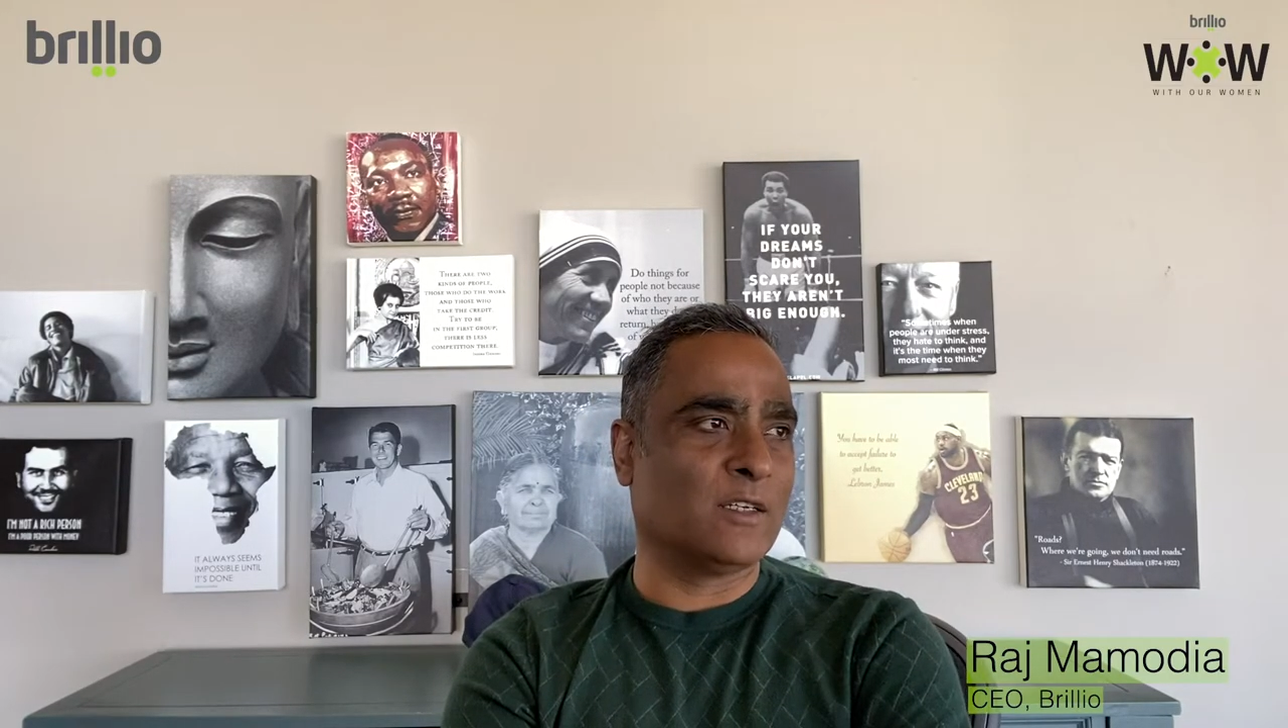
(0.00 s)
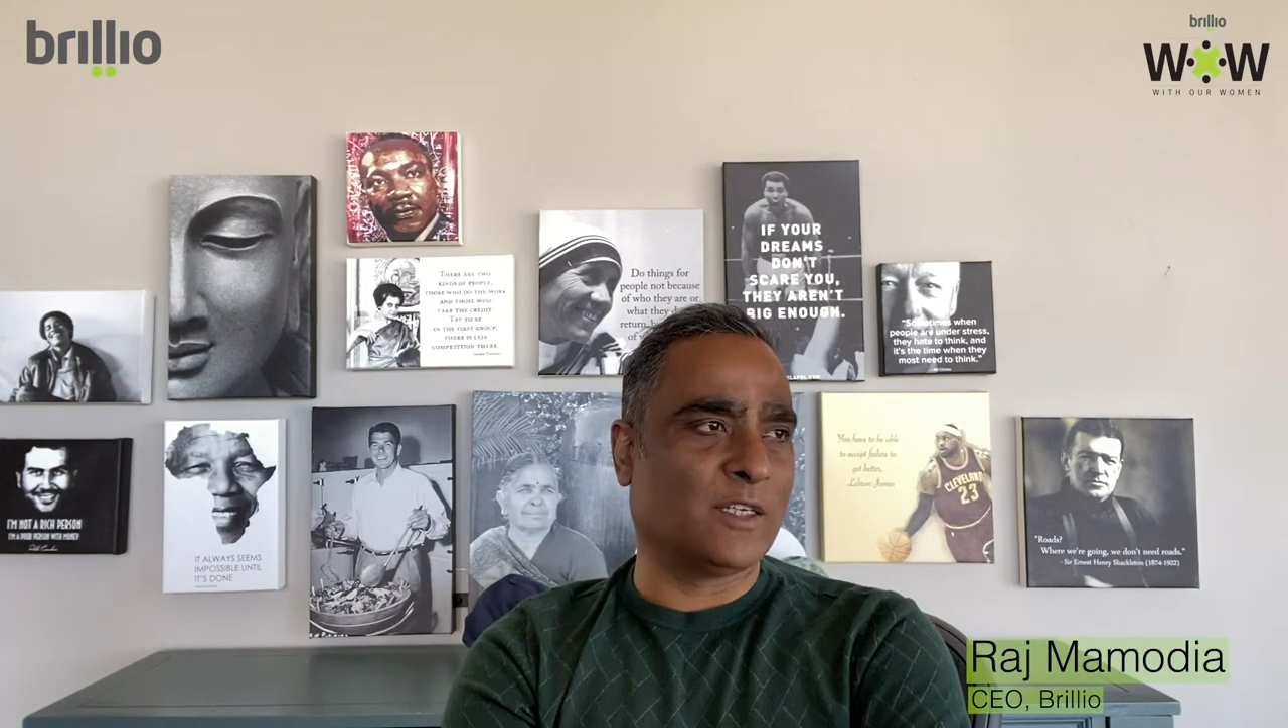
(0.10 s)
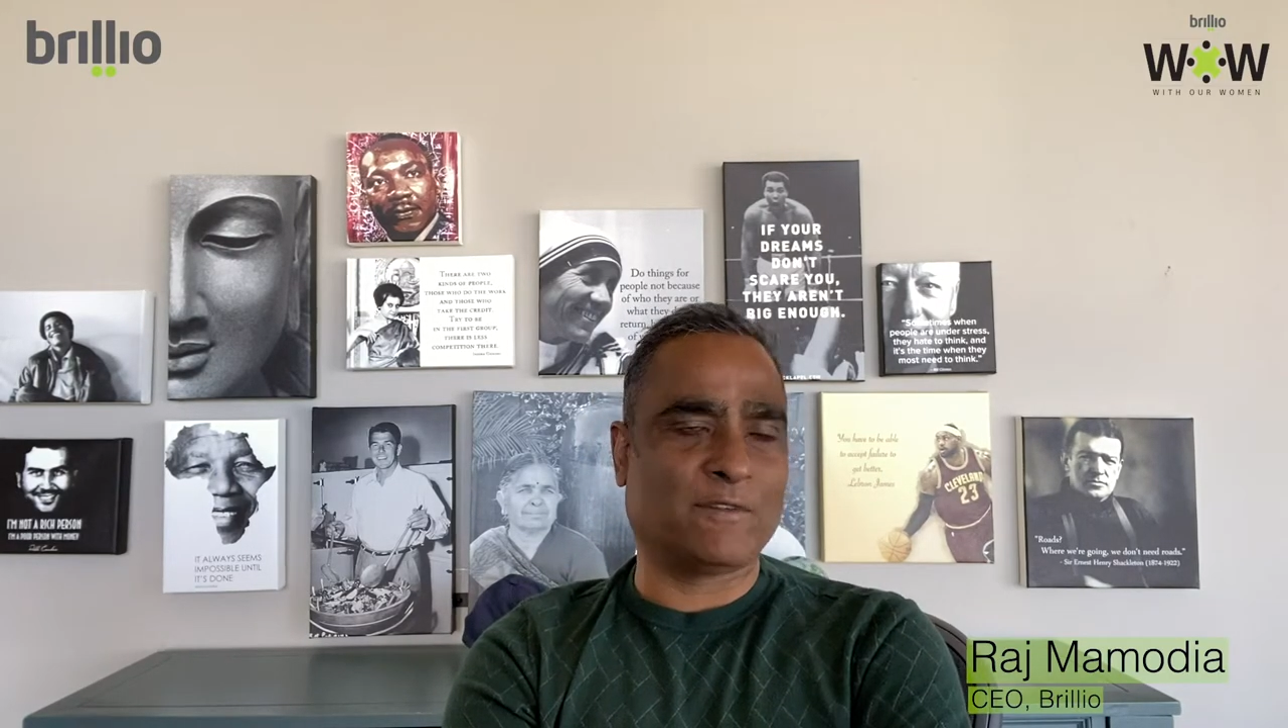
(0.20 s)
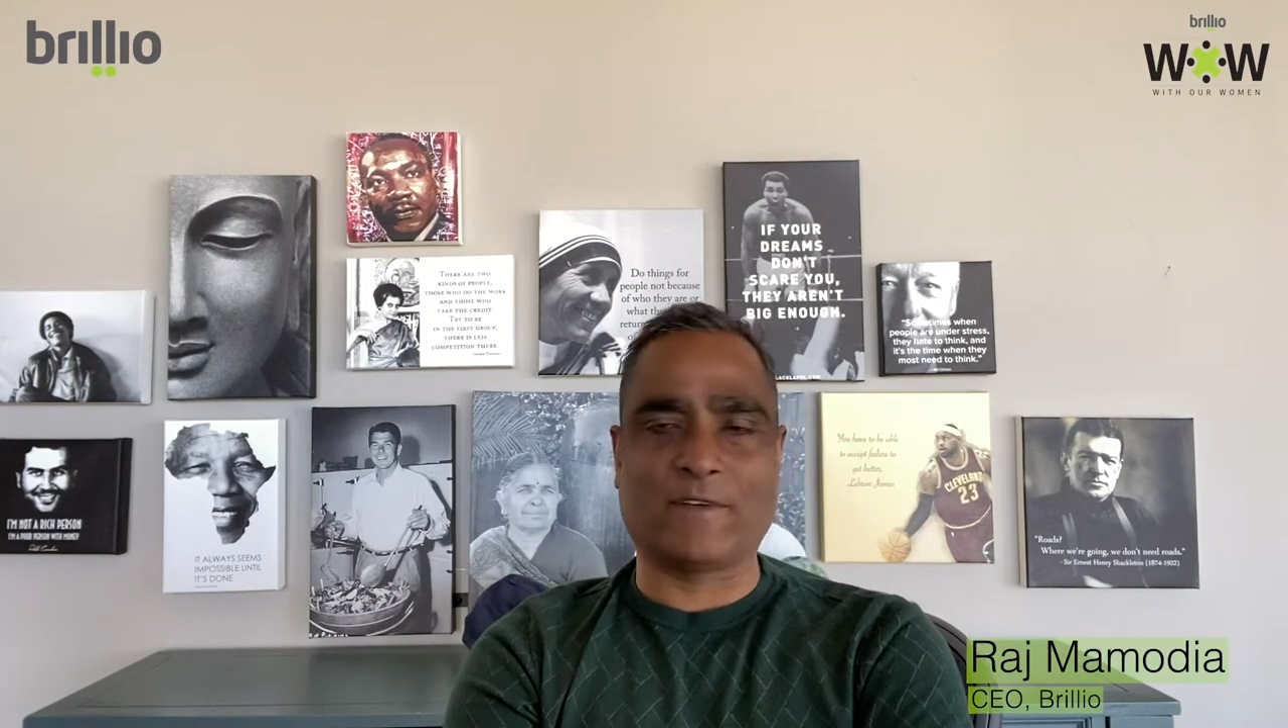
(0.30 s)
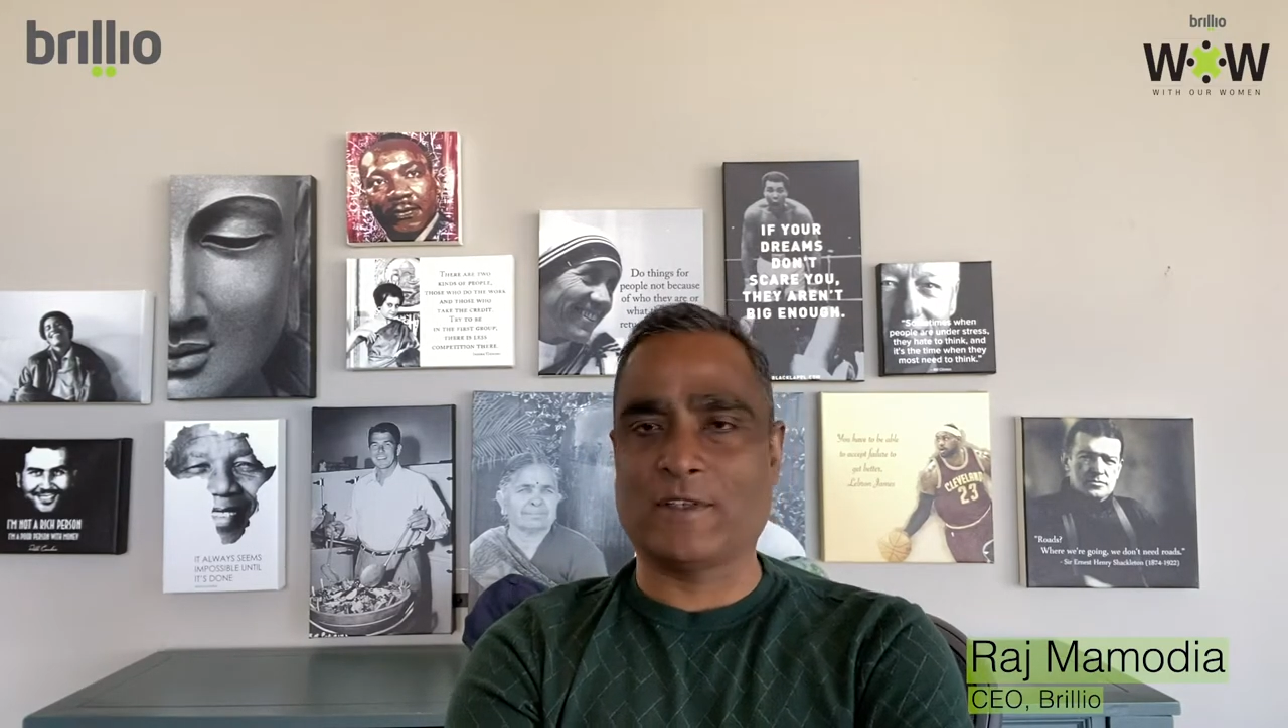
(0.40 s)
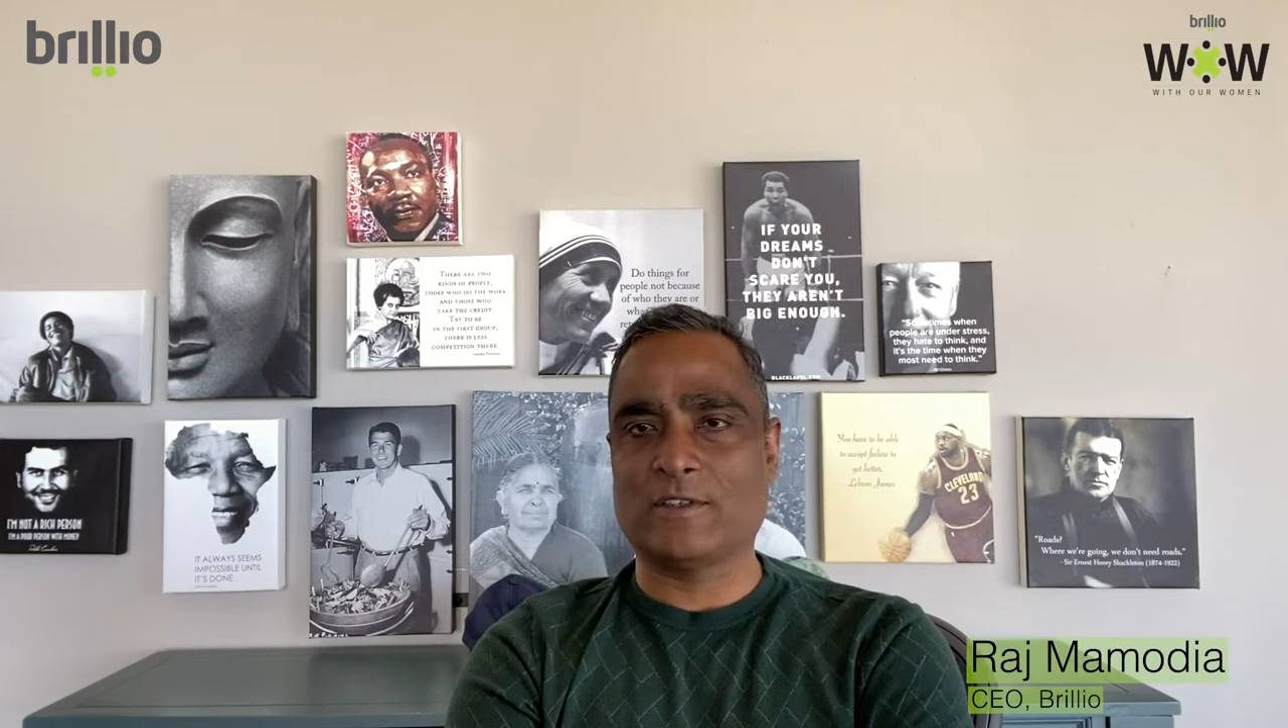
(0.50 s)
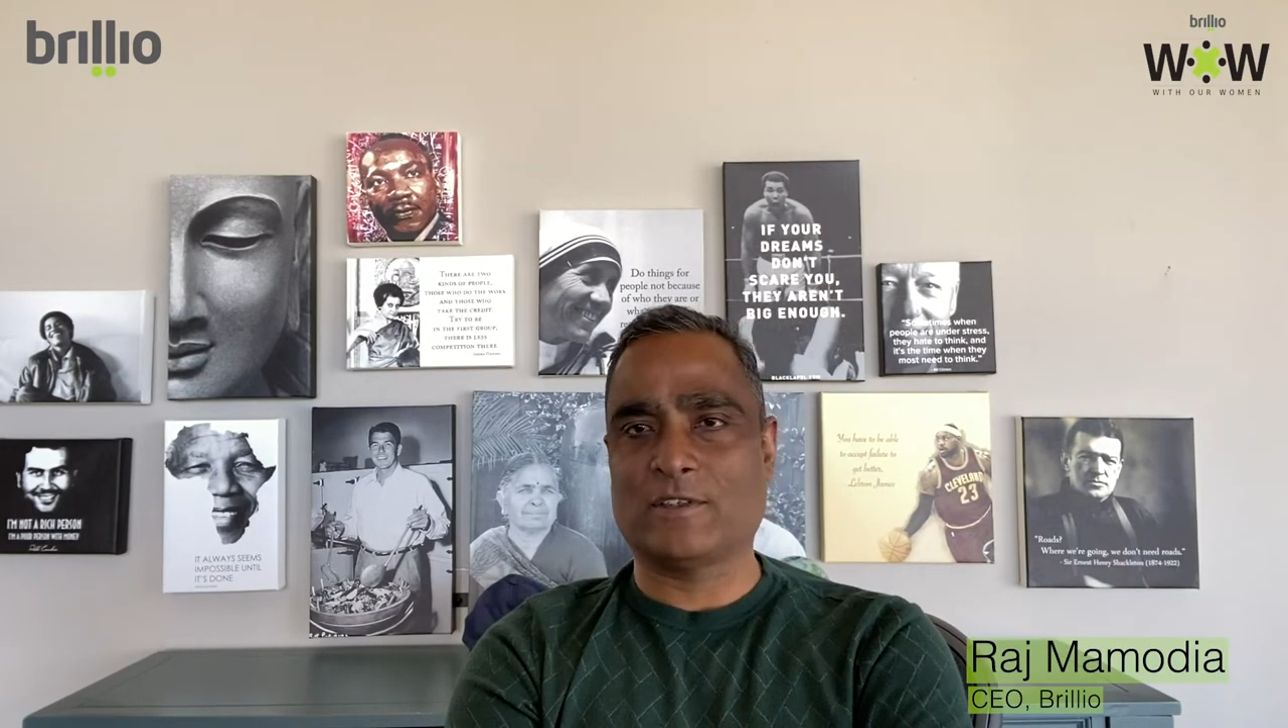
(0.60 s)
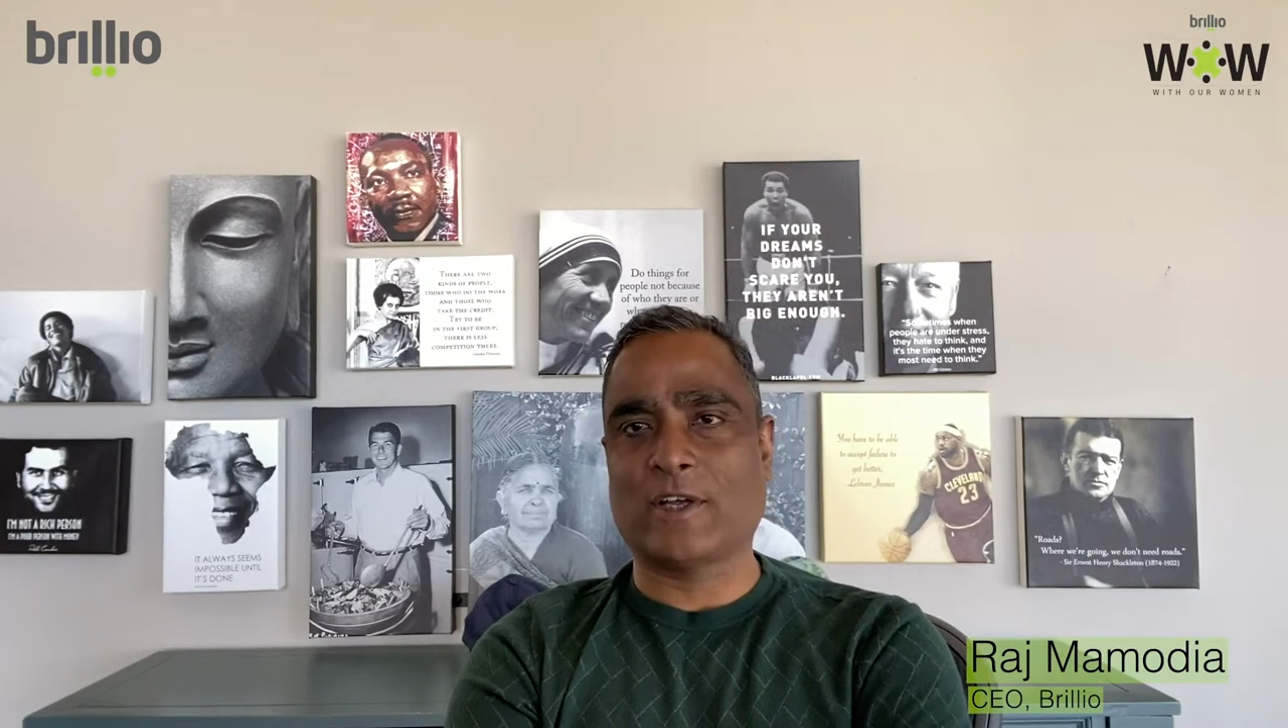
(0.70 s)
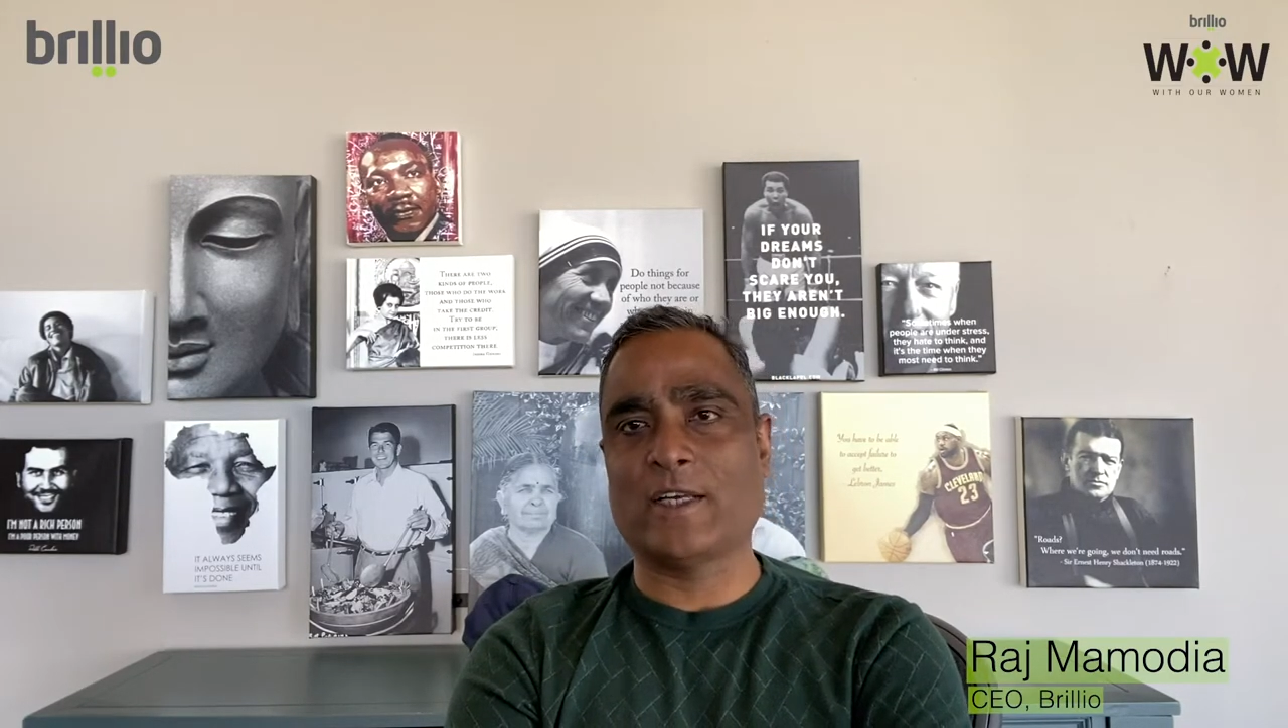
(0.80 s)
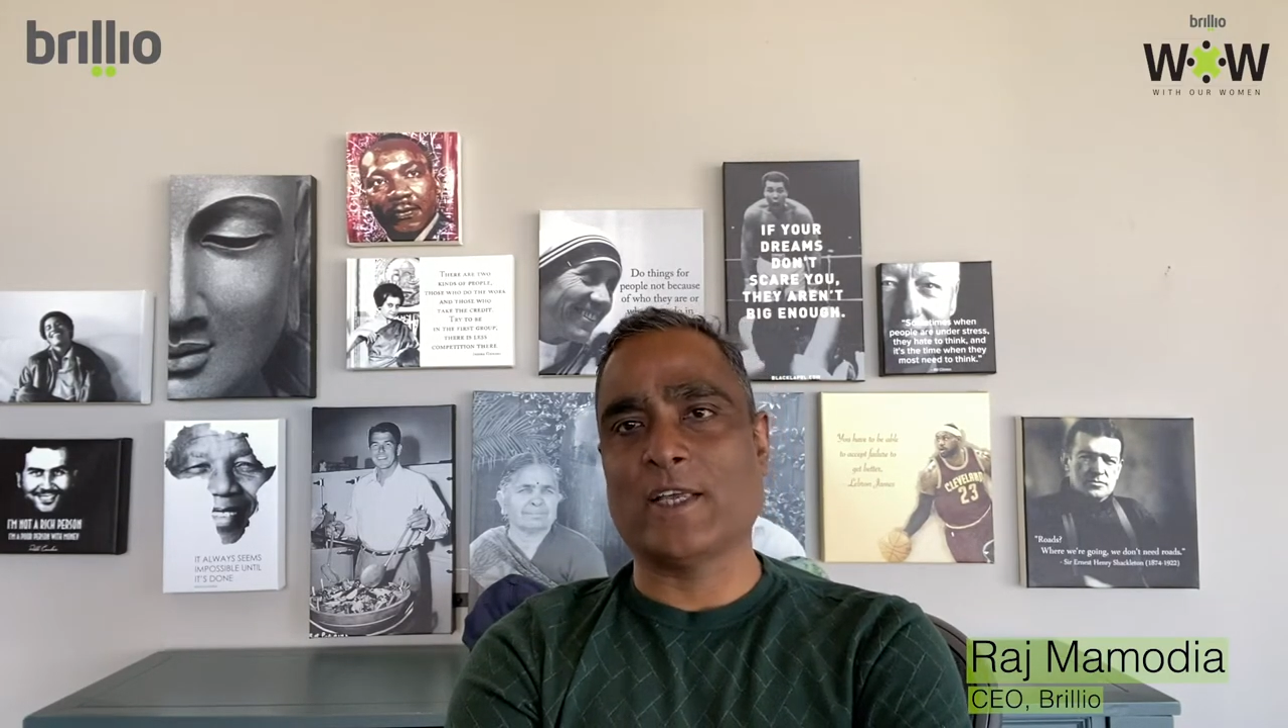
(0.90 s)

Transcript: difference, right,